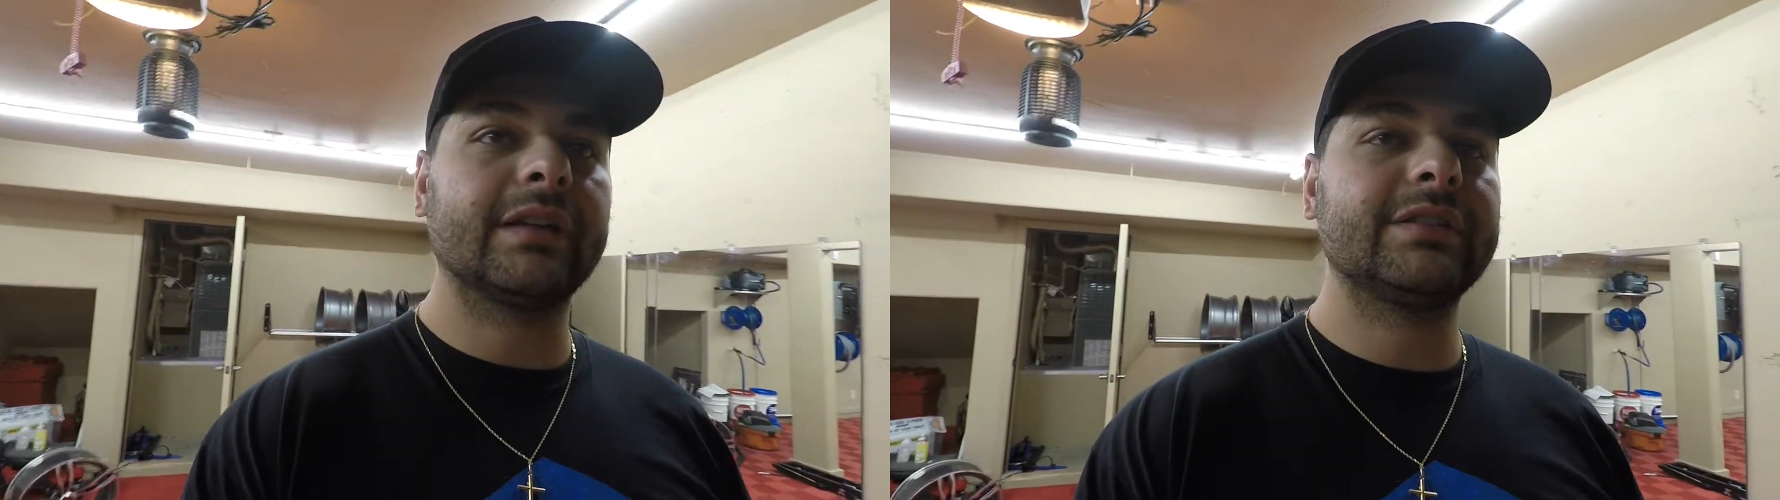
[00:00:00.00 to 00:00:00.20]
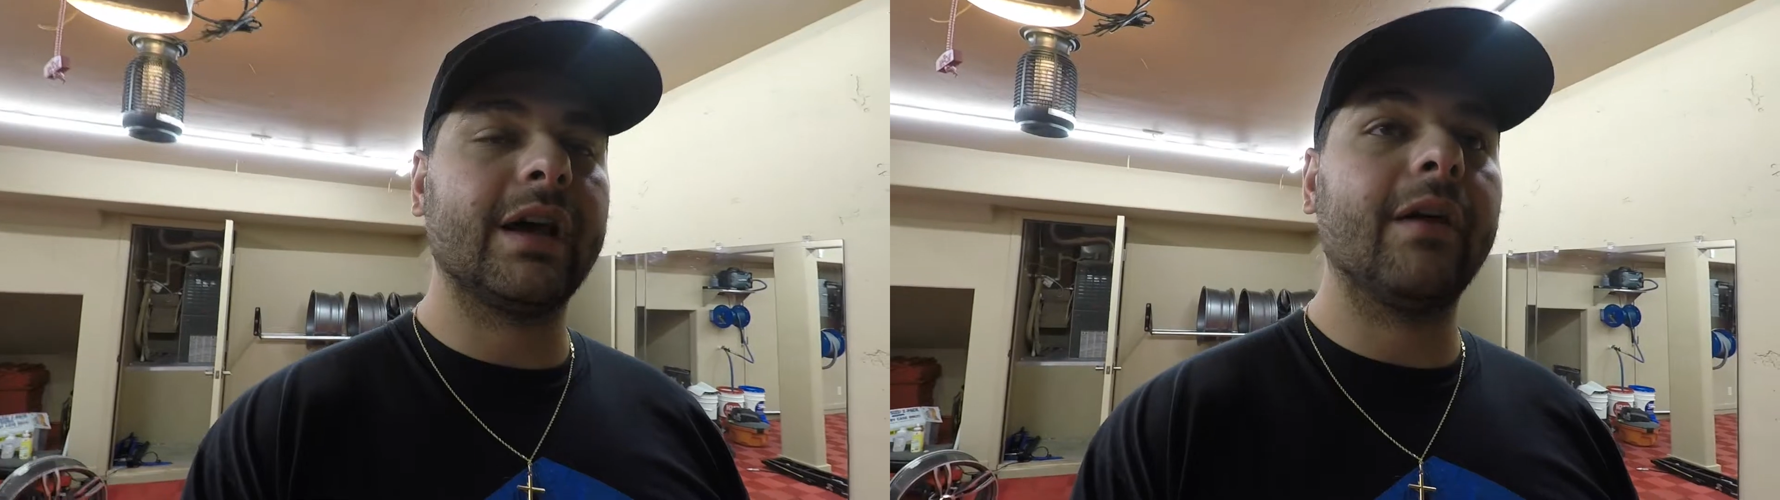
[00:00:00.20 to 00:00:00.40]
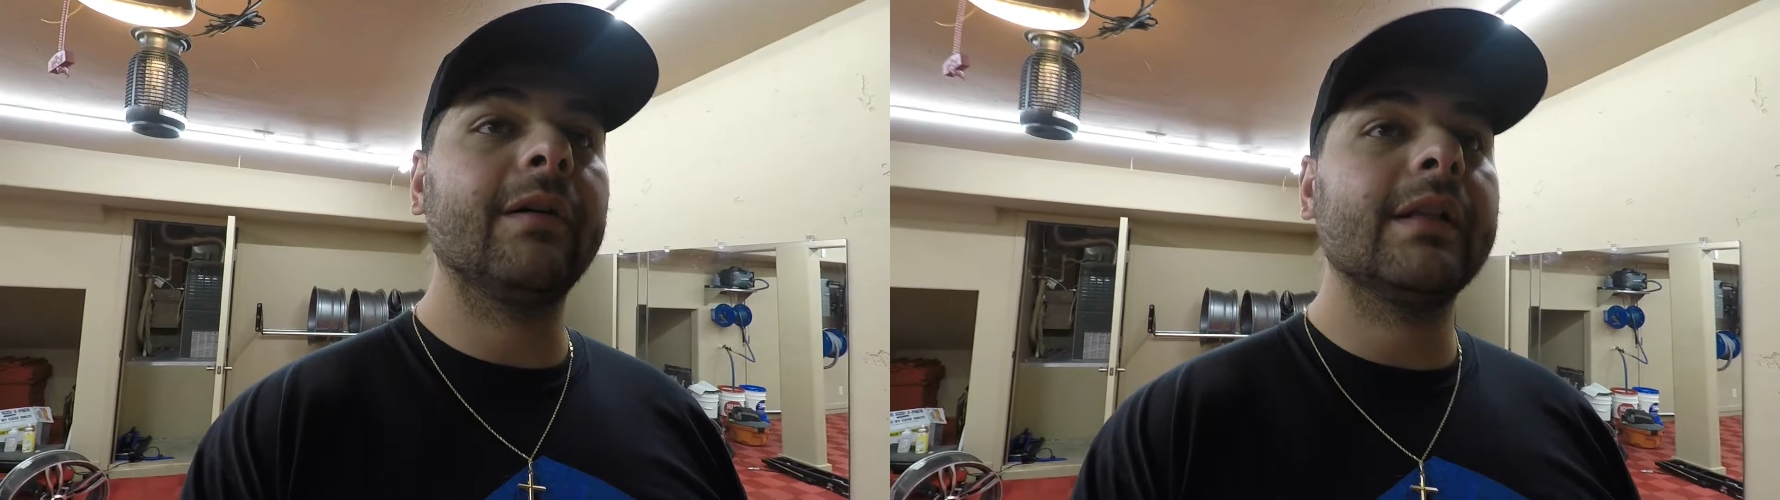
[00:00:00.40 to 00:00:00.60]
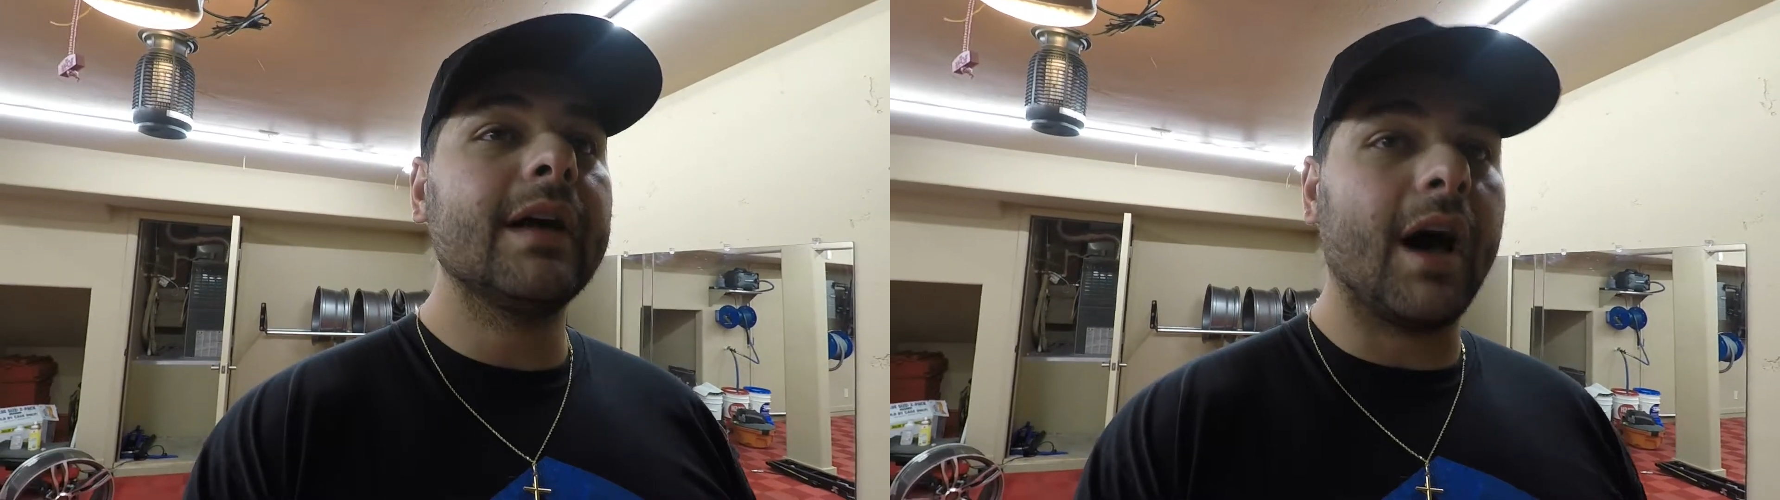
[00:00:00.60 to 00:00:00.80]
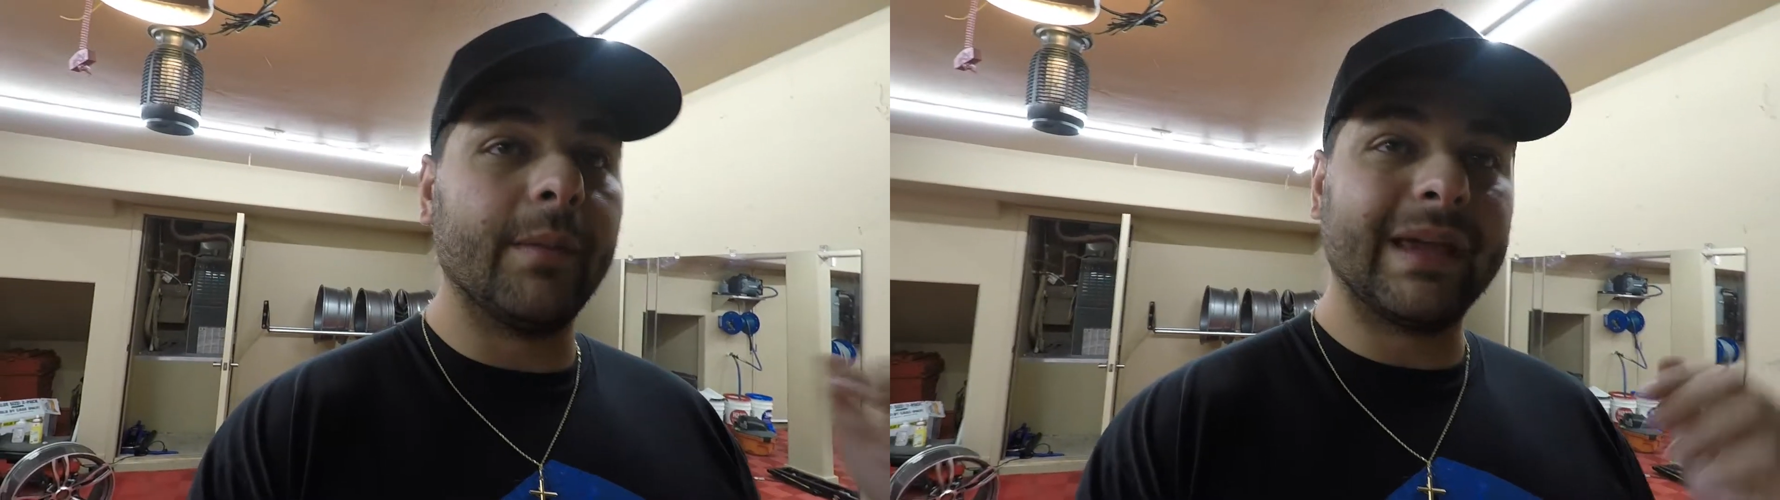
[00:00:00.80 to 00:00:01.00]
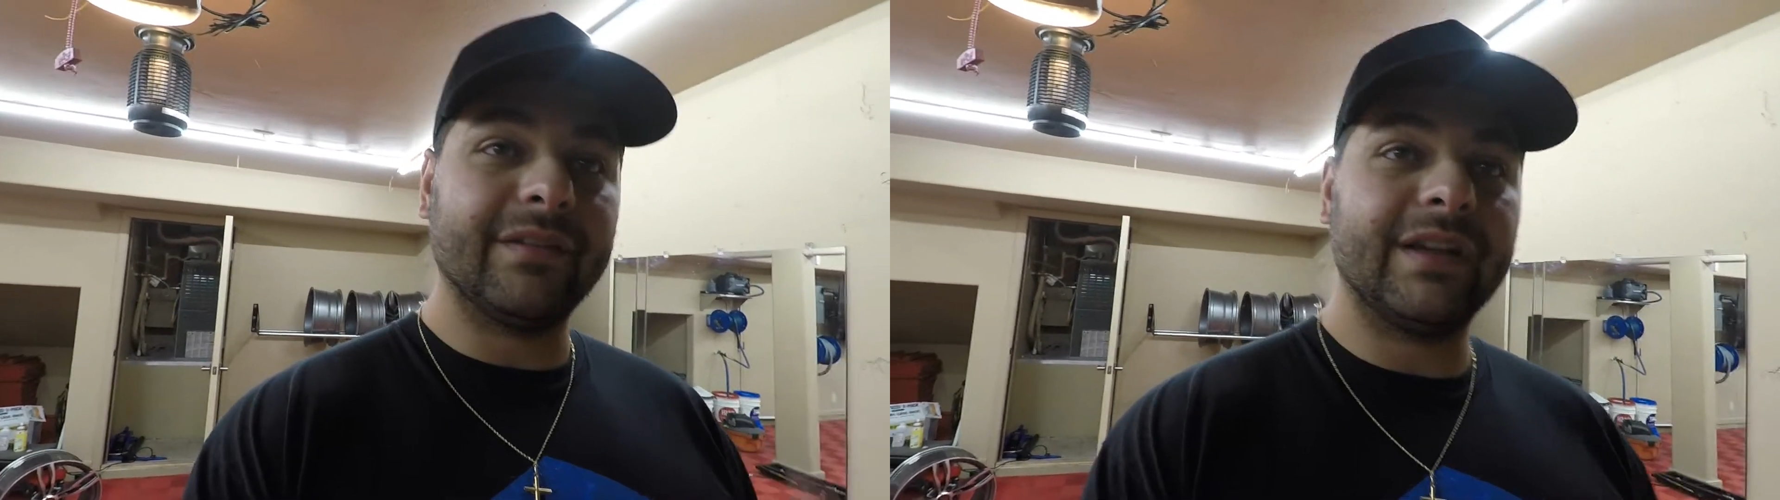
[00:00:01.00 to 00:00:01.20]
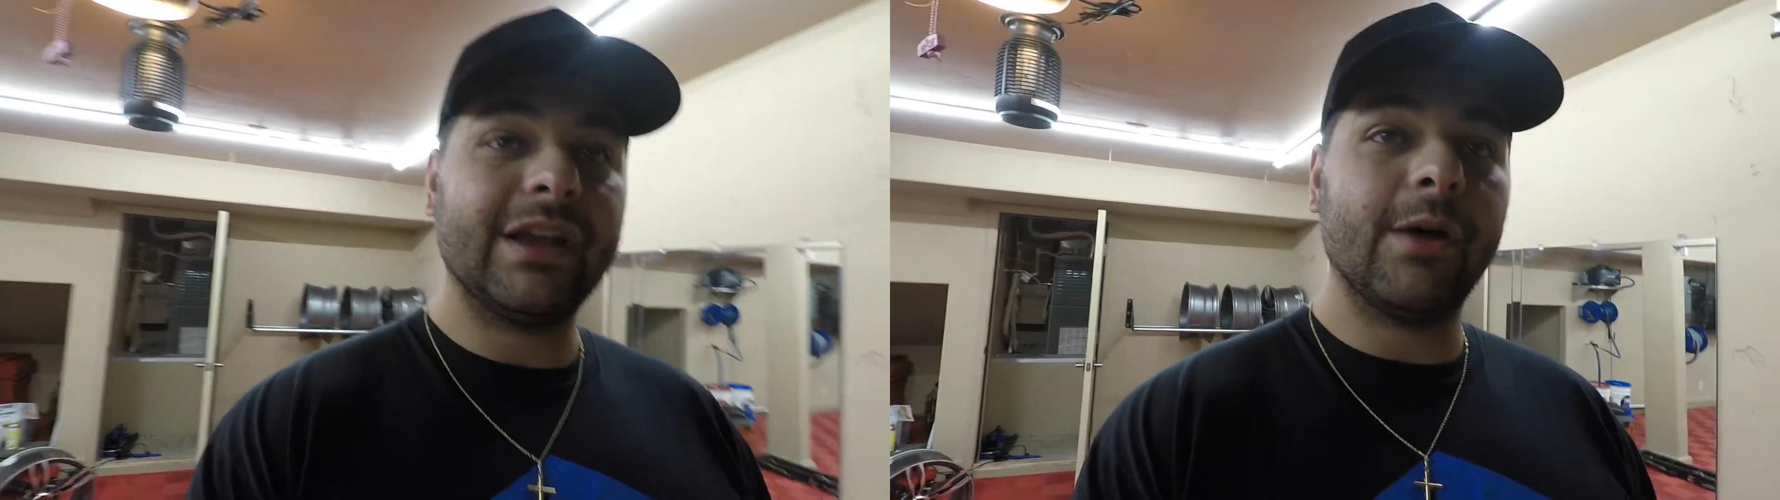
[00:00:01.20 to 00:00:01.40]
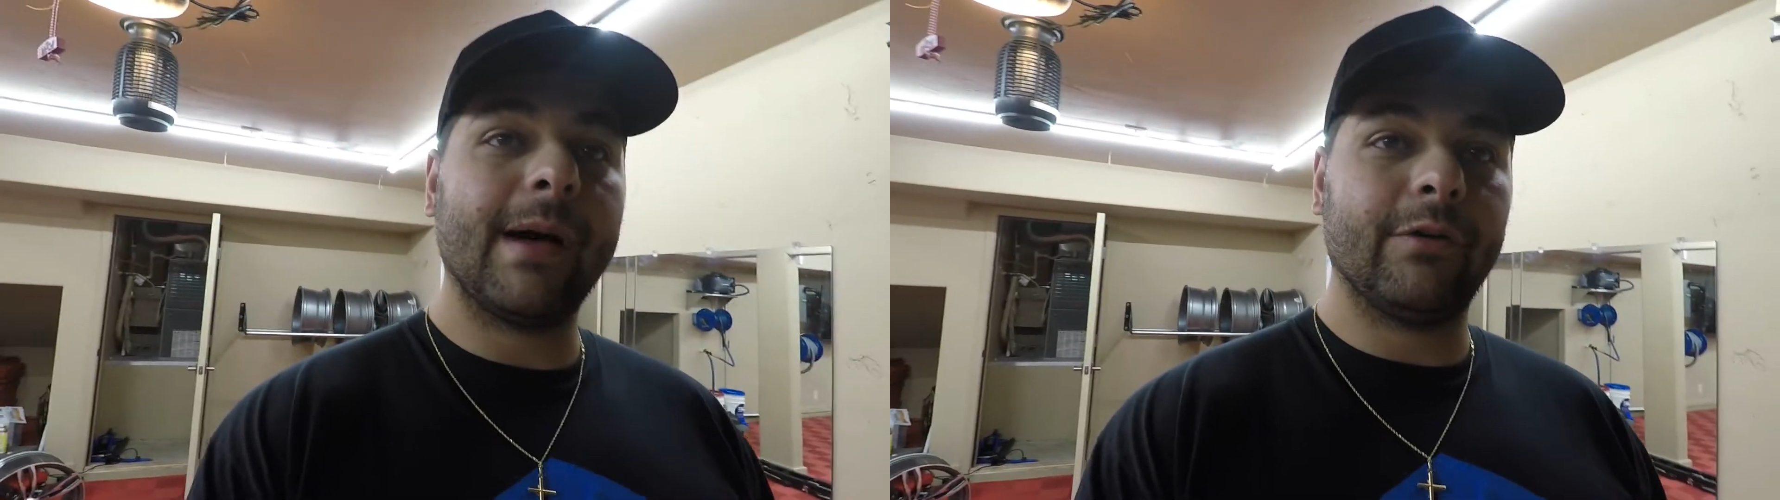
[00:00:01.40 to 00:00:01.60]
So I'll make a
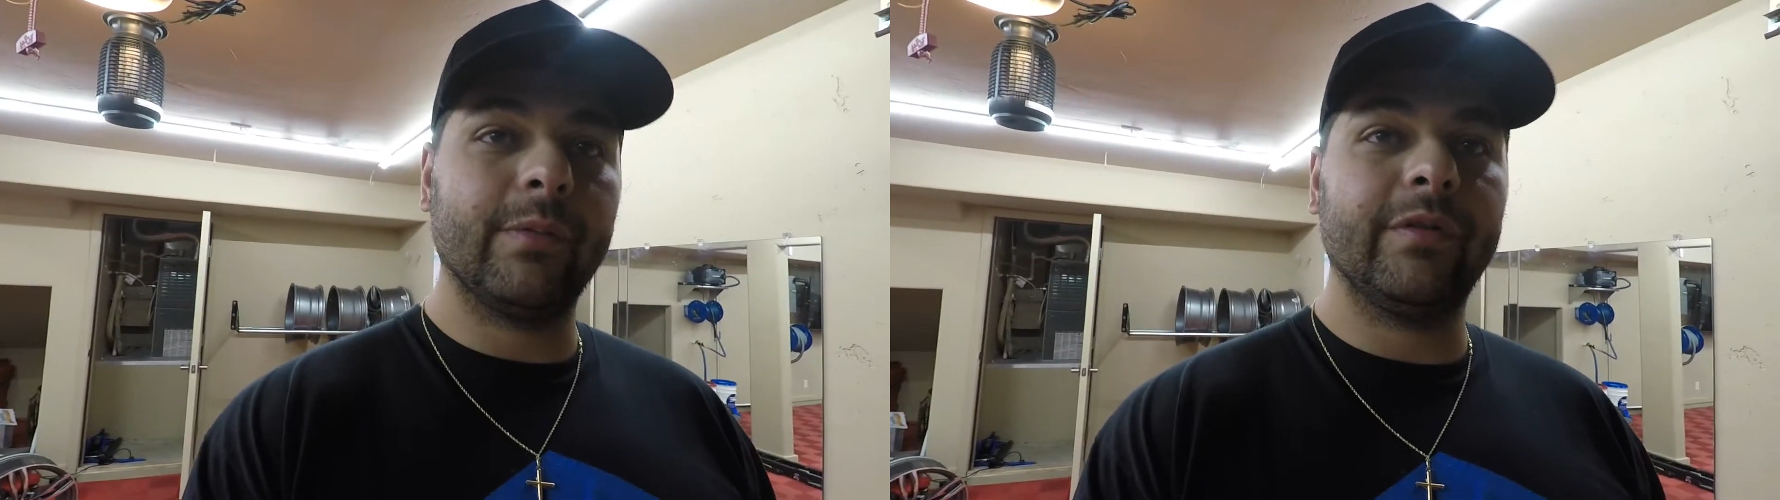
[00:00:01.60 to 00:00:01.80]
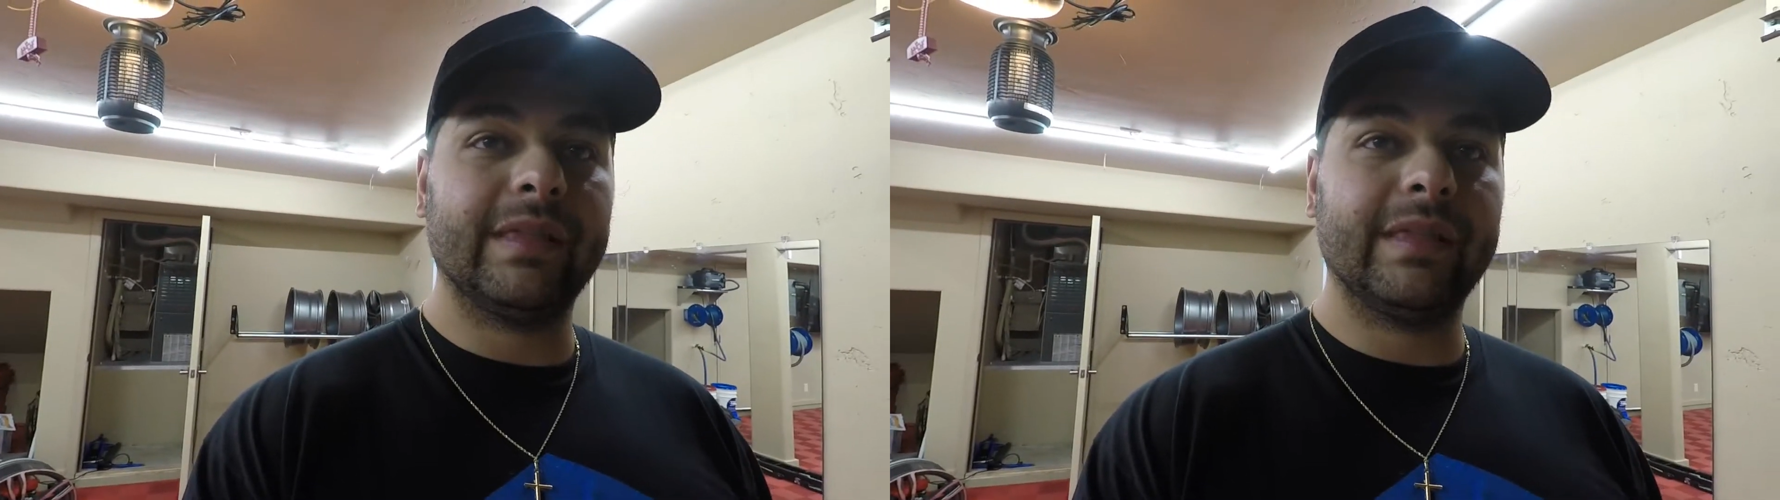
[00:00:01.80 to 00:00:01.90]
video about removing